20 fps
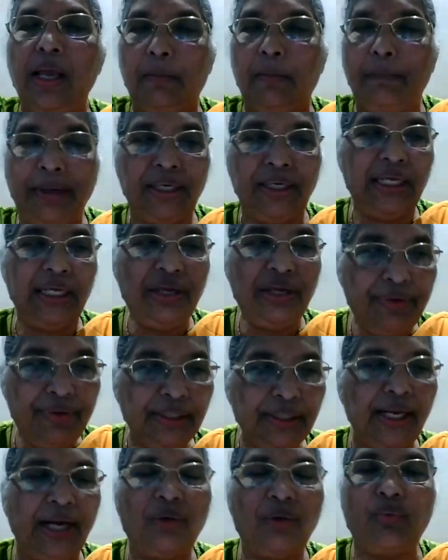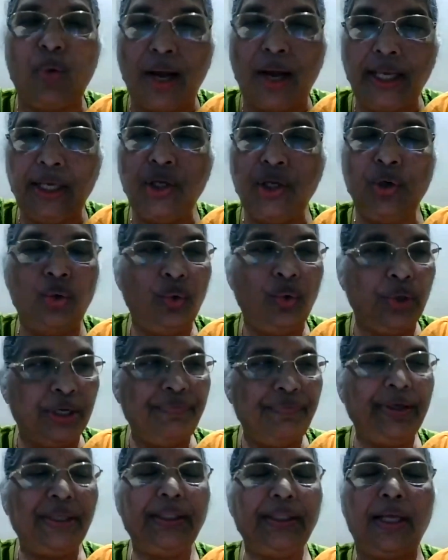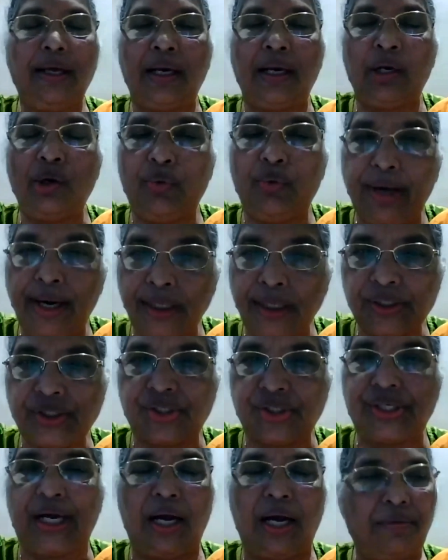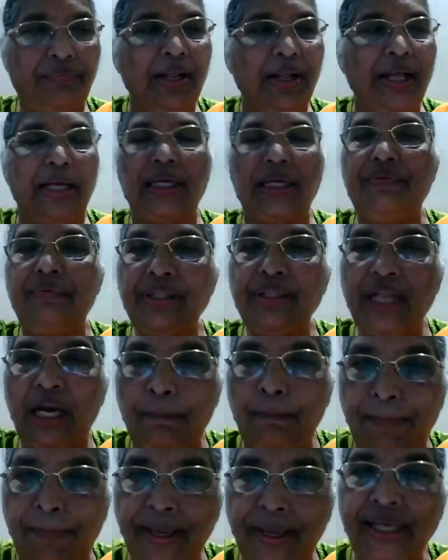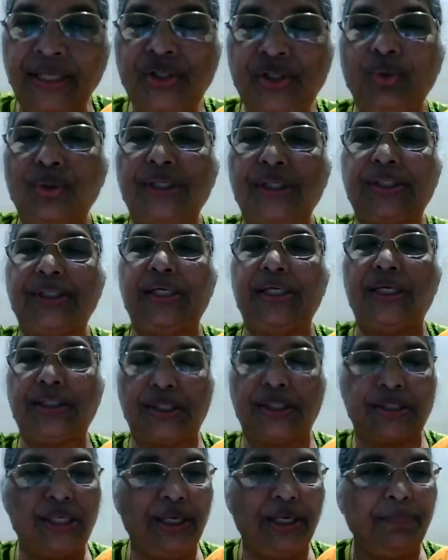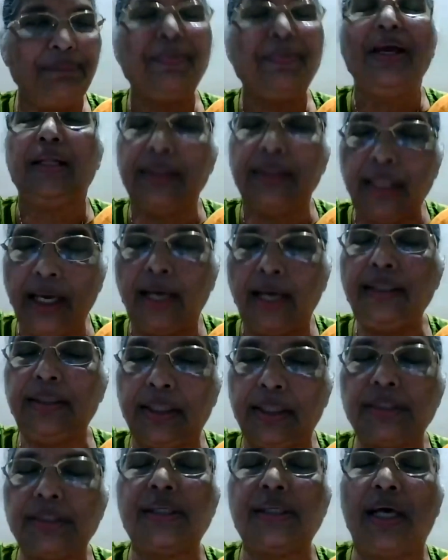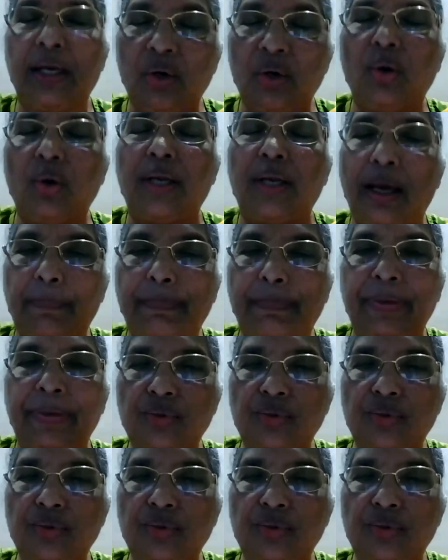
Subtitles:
But giving that value, giving the required staff, giving that place to the CSSD, that things are not happening.